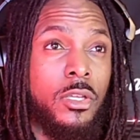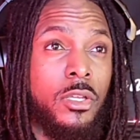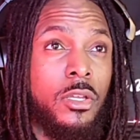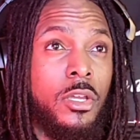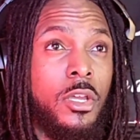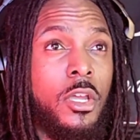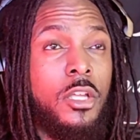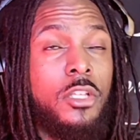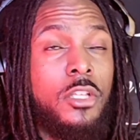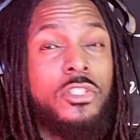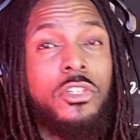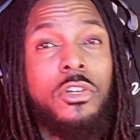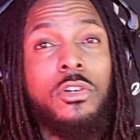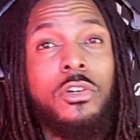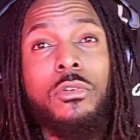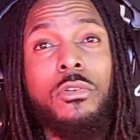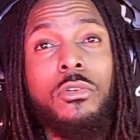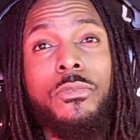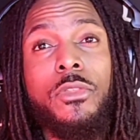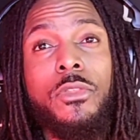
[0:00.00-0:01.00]
So
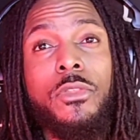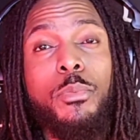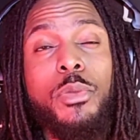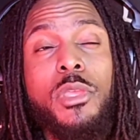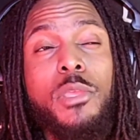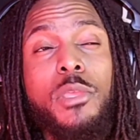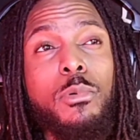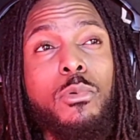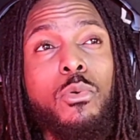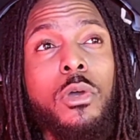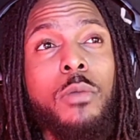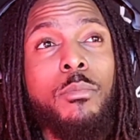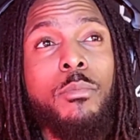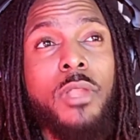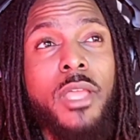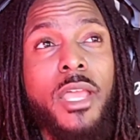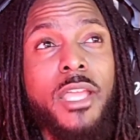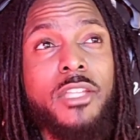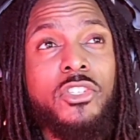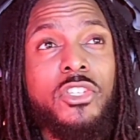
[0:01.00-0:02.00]
for the people who are
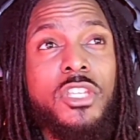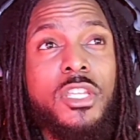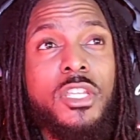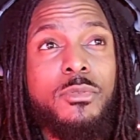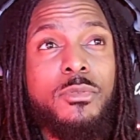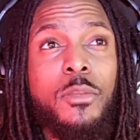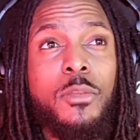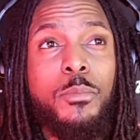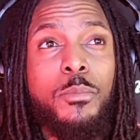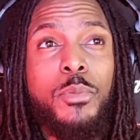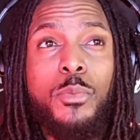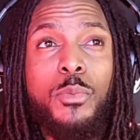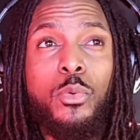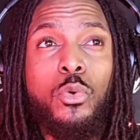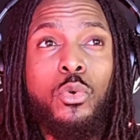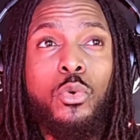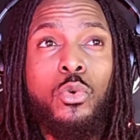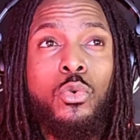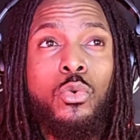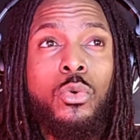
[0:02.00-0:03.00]
black sheeps and the people
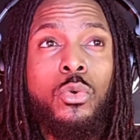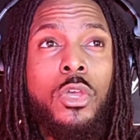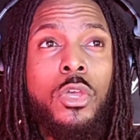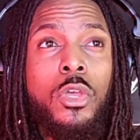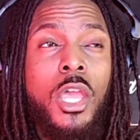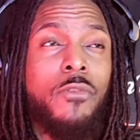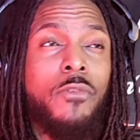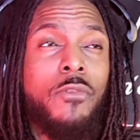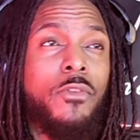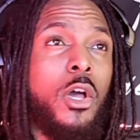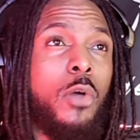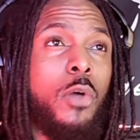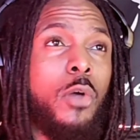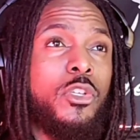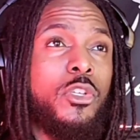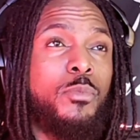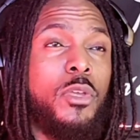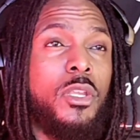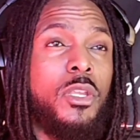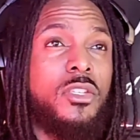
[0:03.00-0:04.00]
who have always
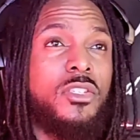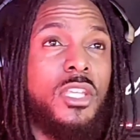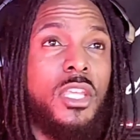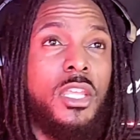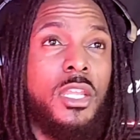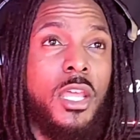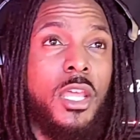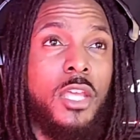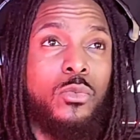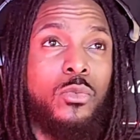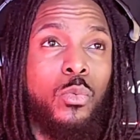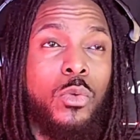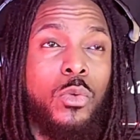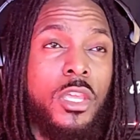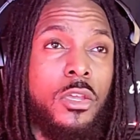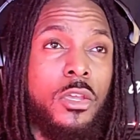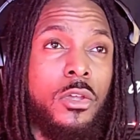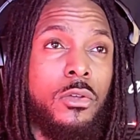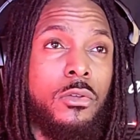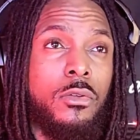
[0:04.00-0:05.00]
been seen as
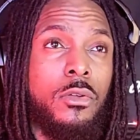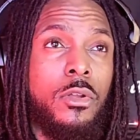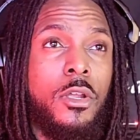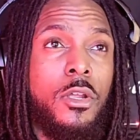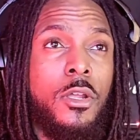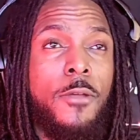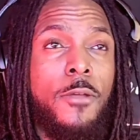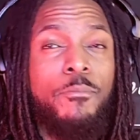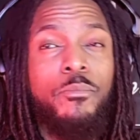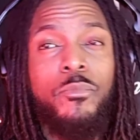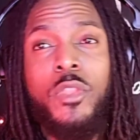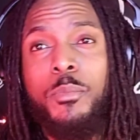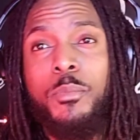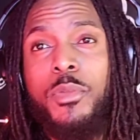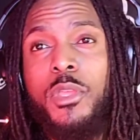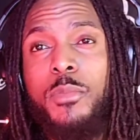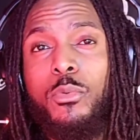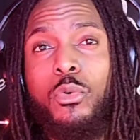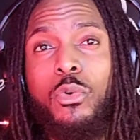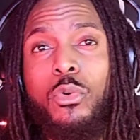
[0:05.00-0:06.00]
weird, the
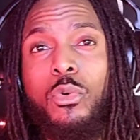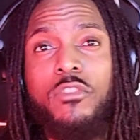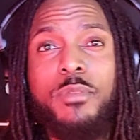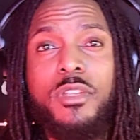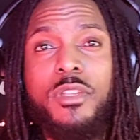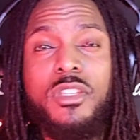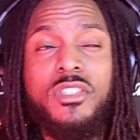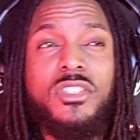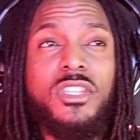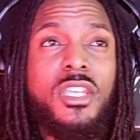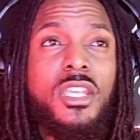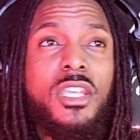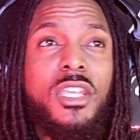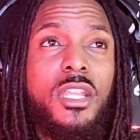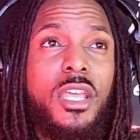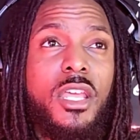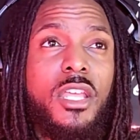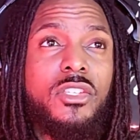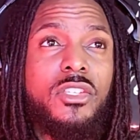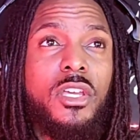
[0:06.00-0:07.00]
people who have been seen
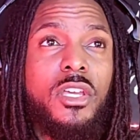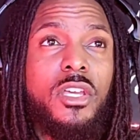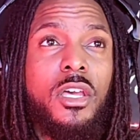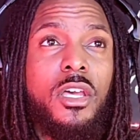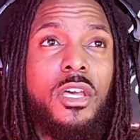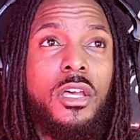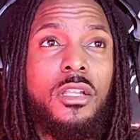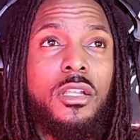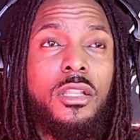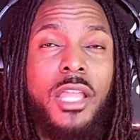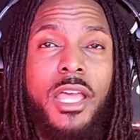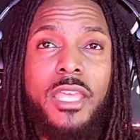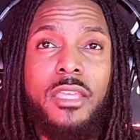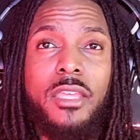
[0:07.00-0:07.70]
as like